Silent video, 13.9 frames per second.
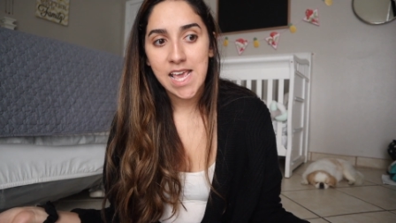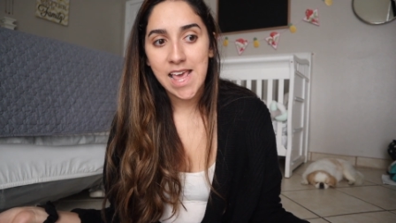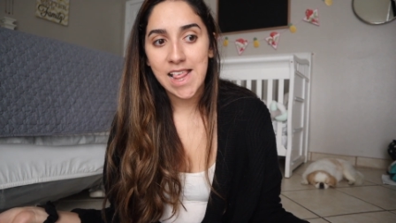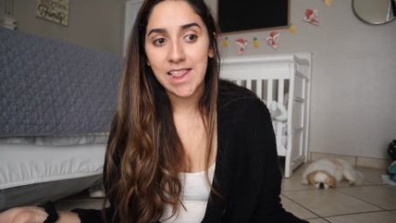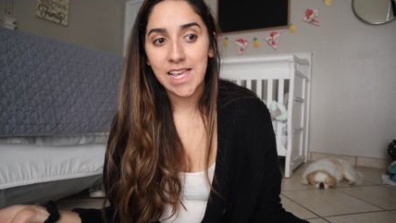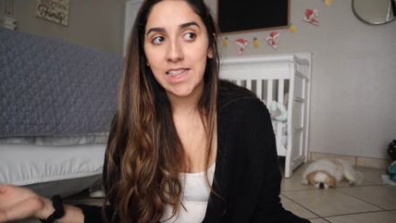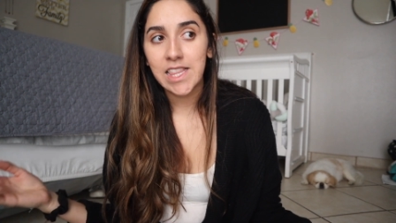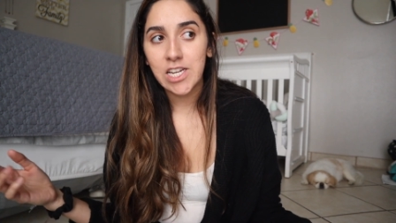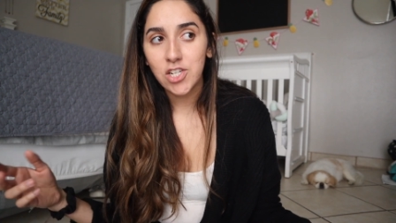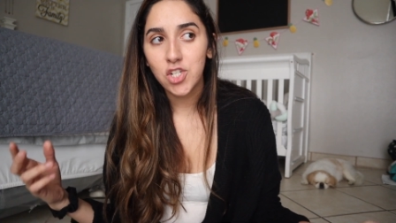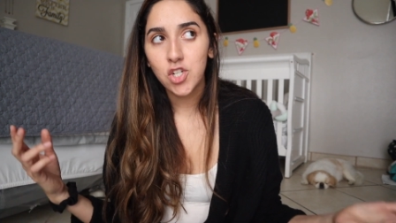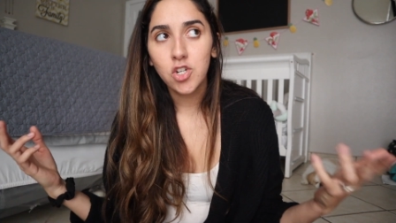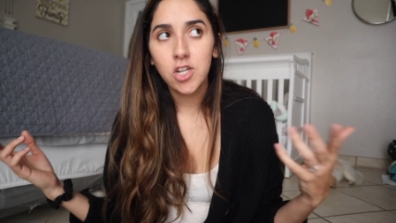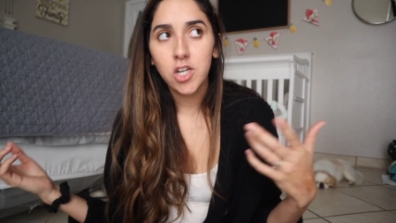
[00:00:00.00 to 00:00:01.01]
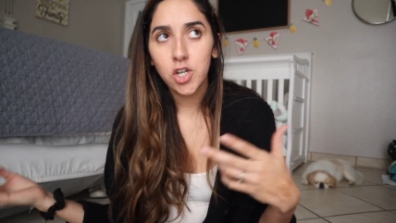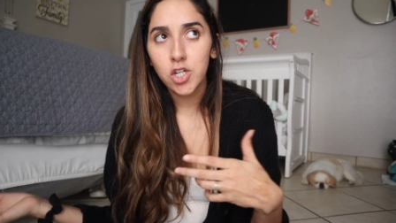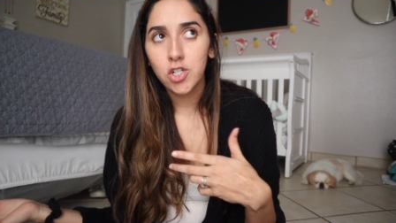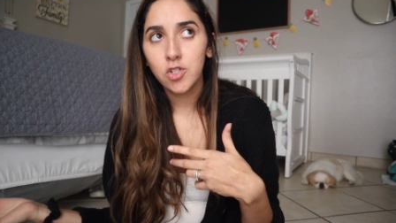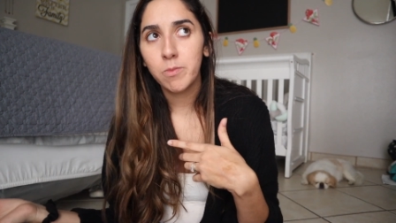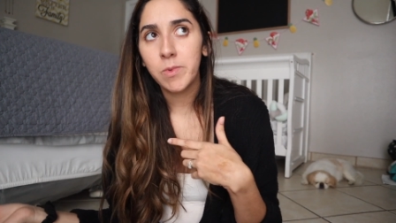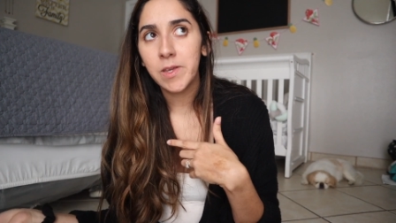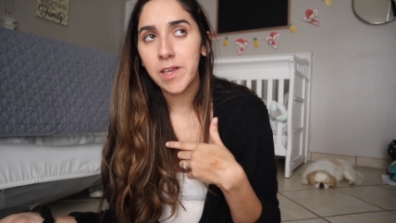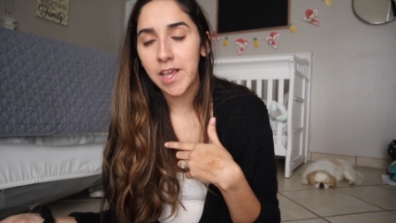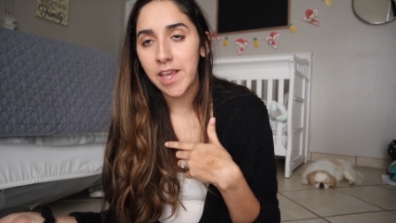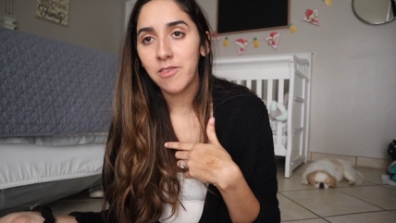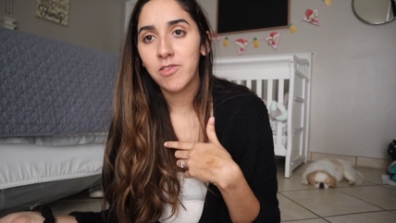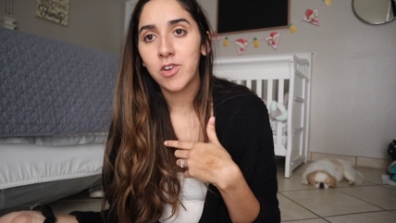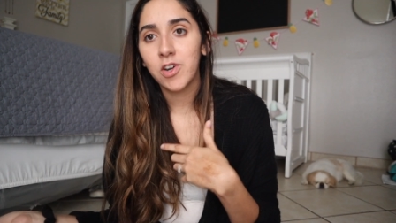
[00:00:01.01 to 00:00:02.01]
and like, they should learn to
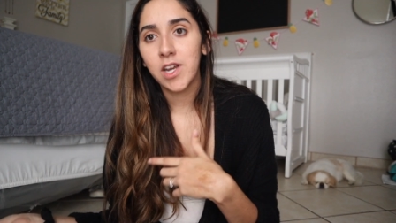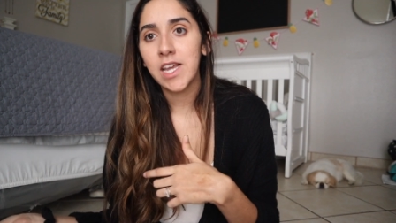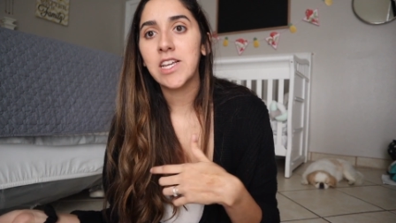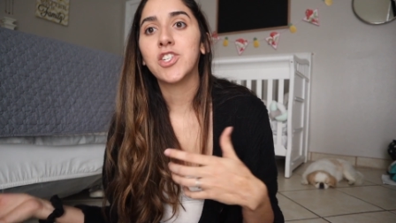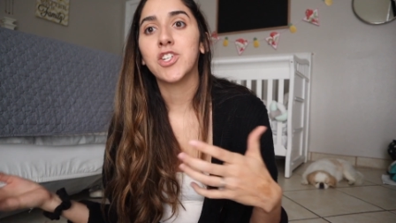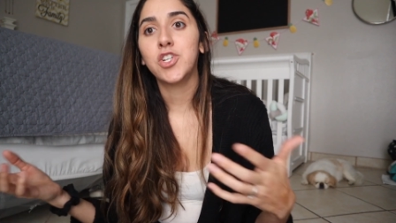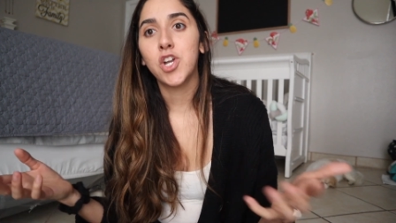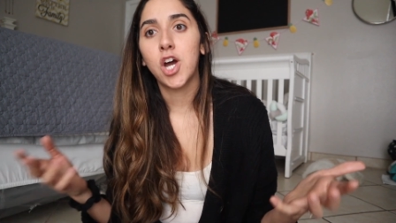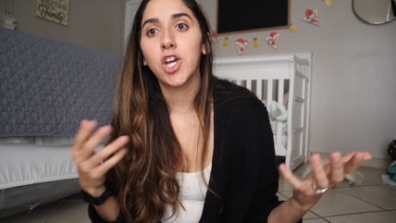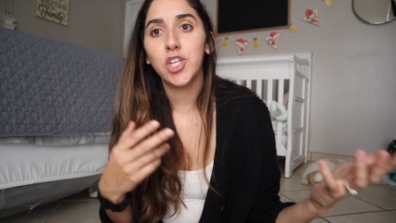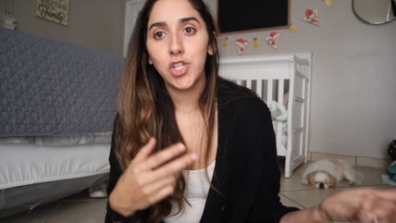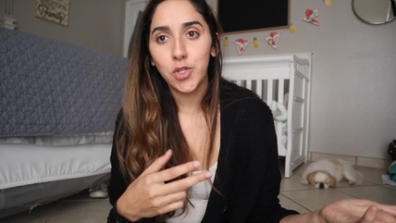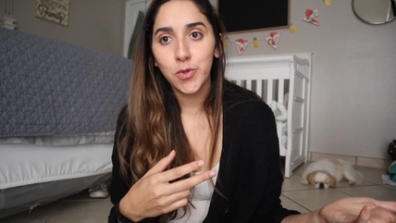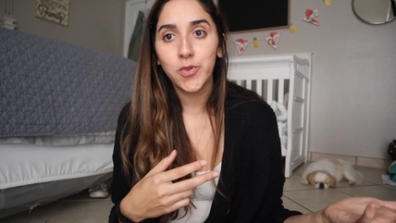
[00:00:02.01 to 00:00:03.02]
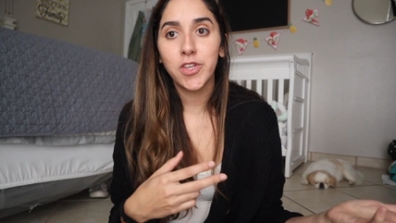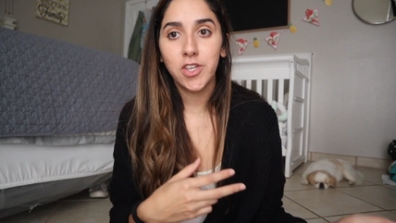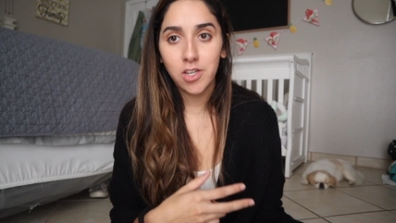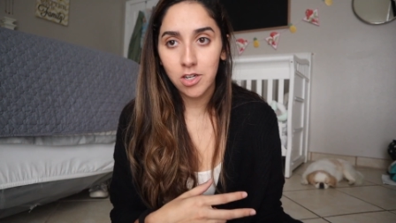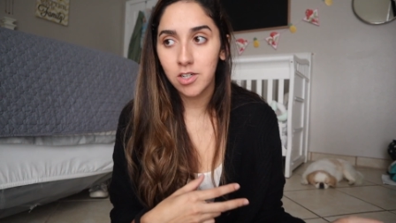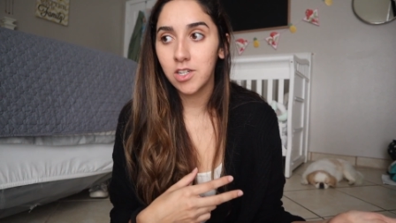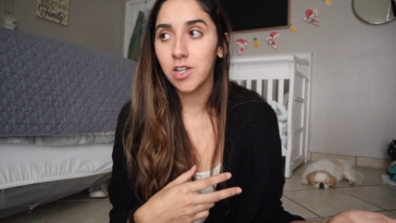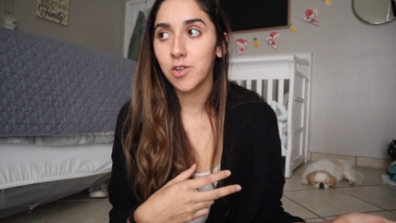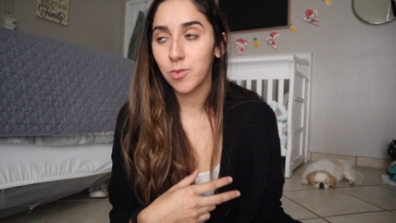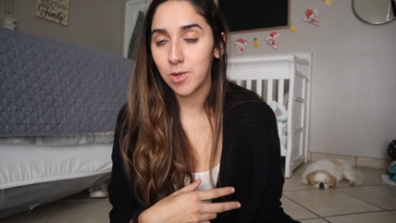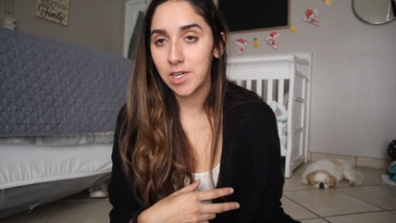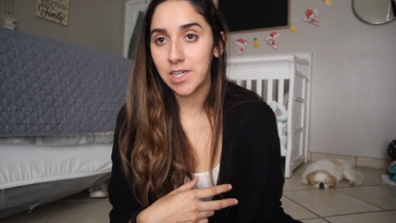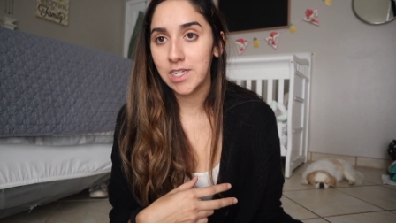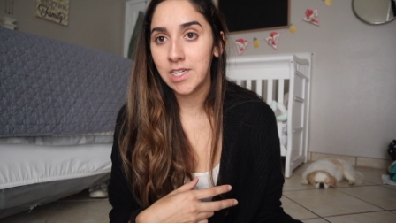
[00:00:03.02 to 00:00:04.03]
behave their age and not you, the younger
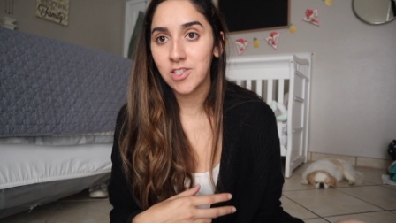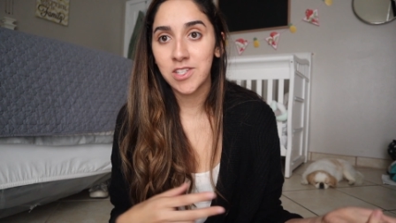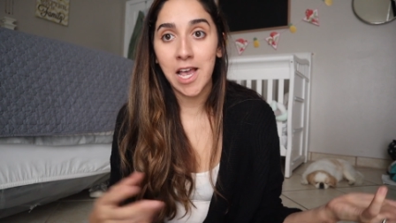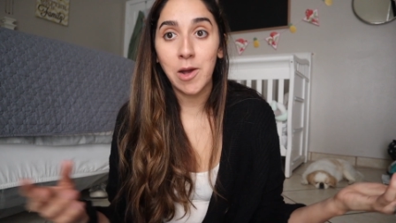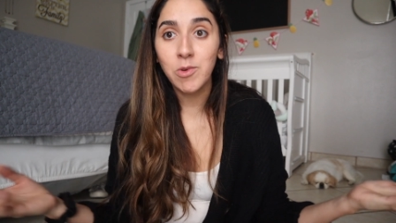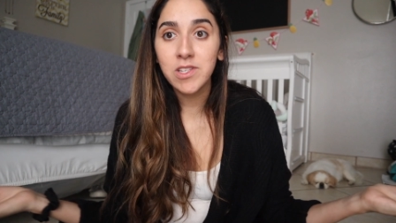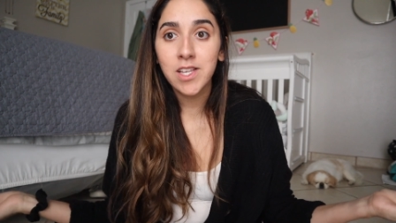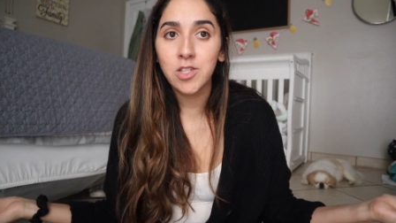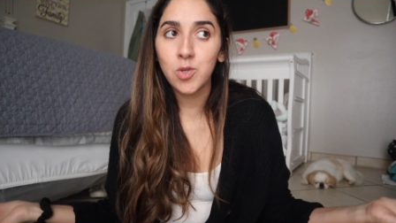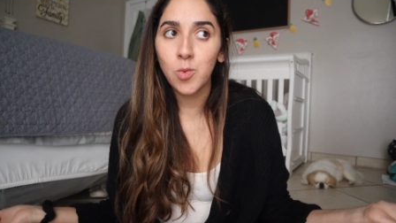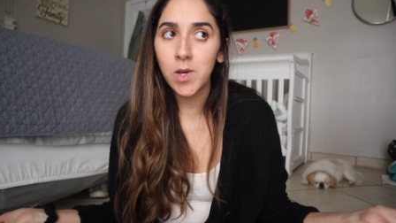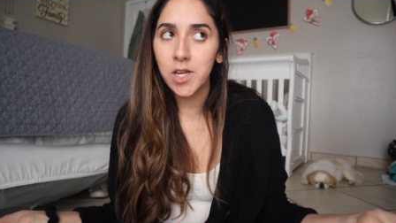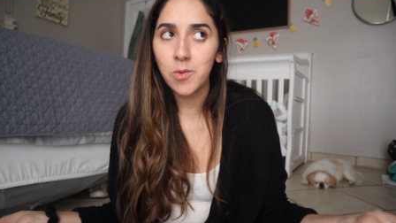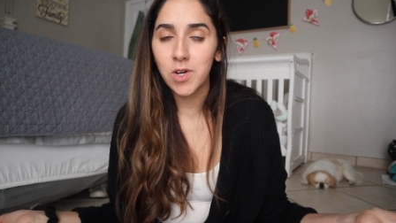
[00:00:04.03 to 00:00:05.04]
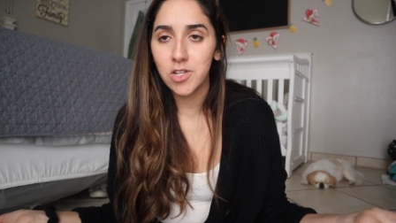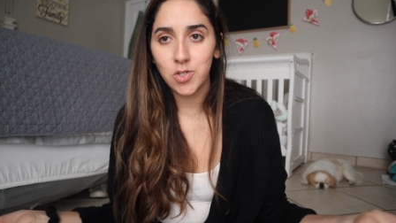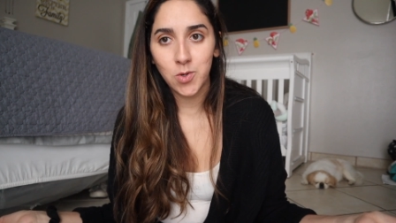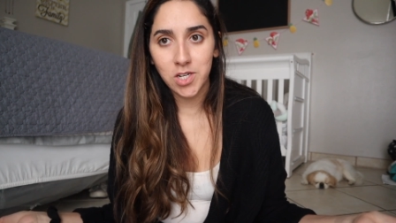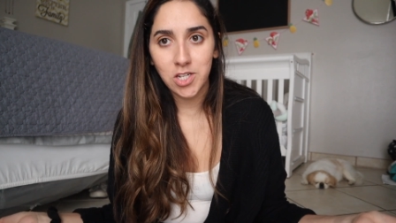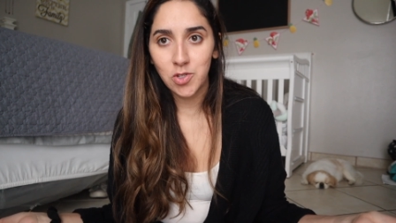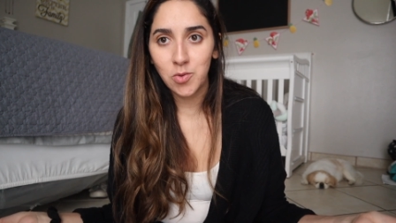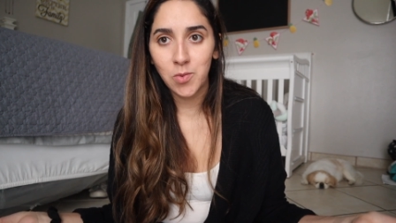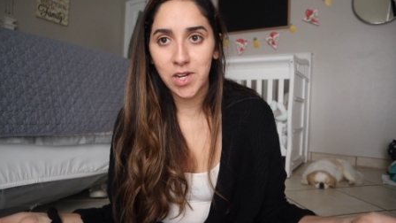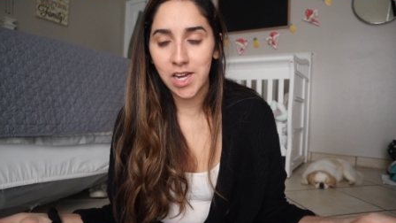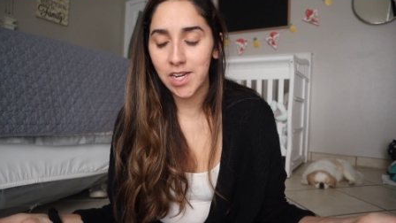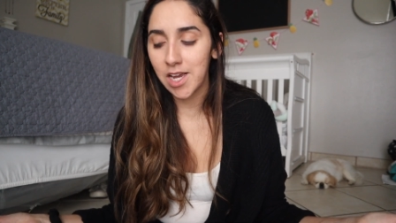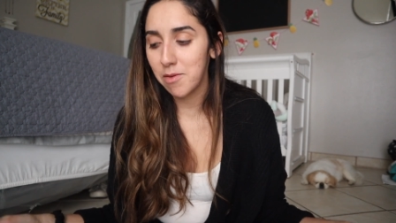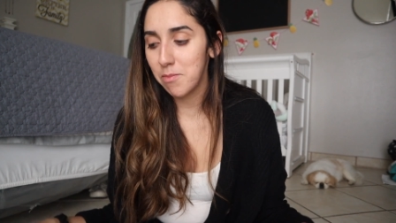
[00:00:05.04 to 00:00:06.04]
one. Because I was like 21, 22 when
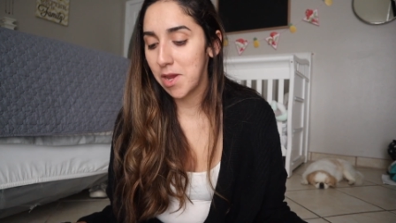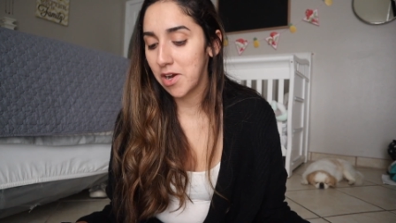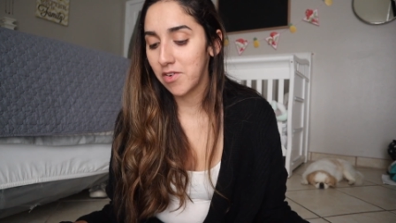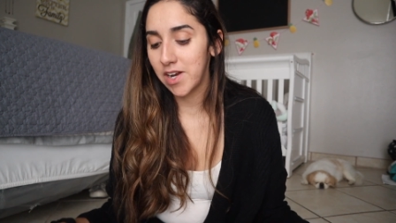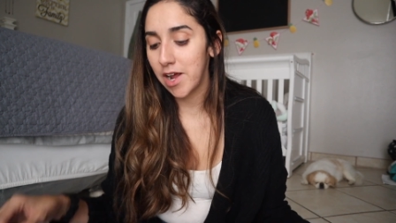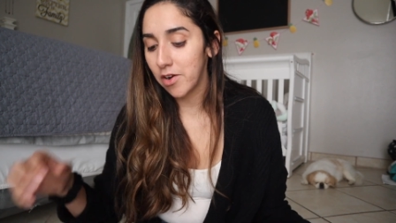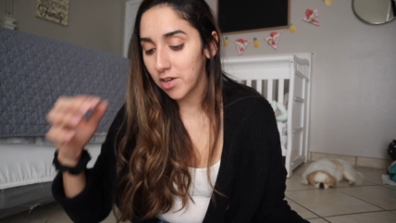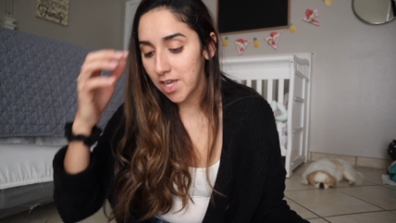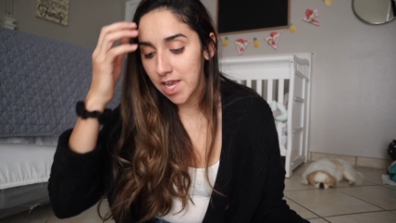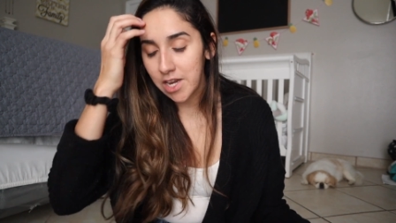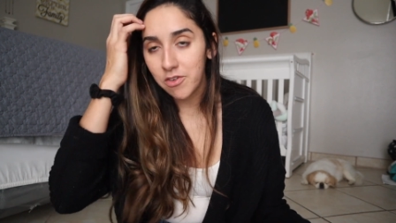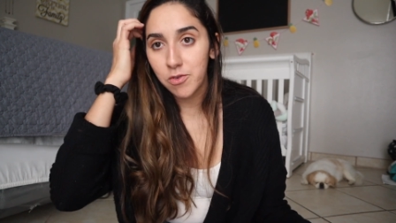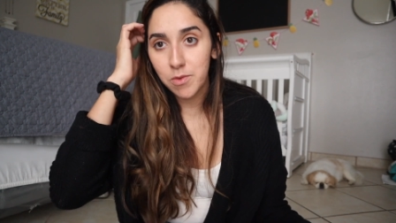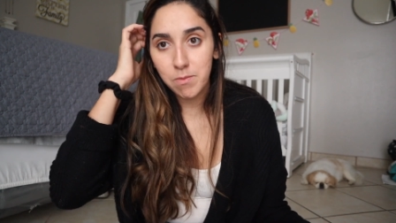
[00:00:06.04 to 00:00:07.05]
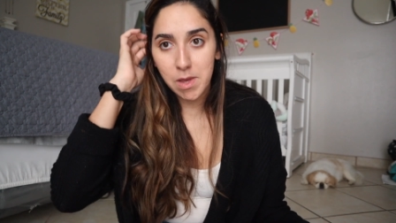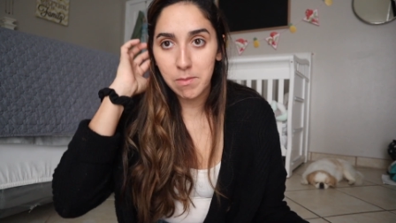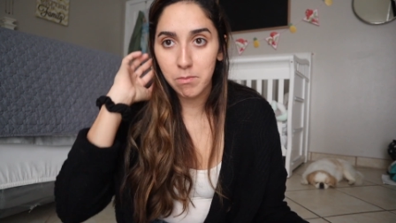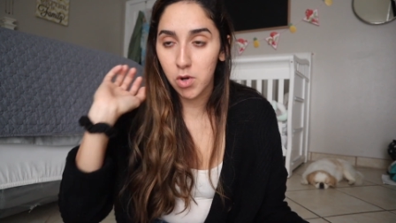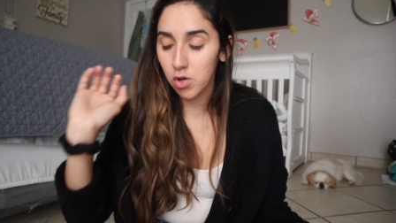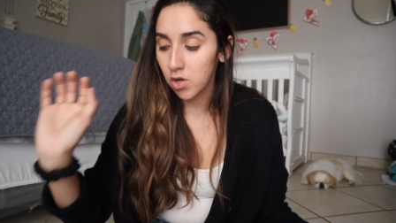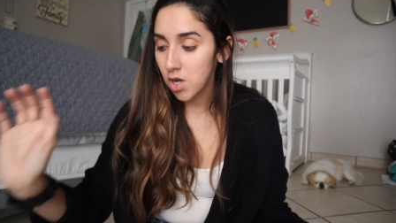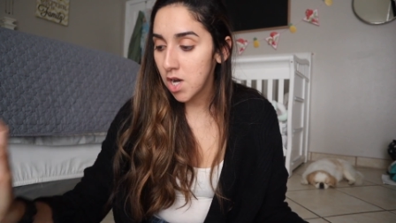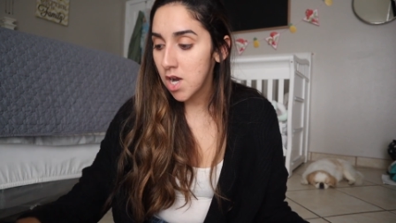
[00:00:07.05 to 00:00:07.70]
I got married. I can't even remember.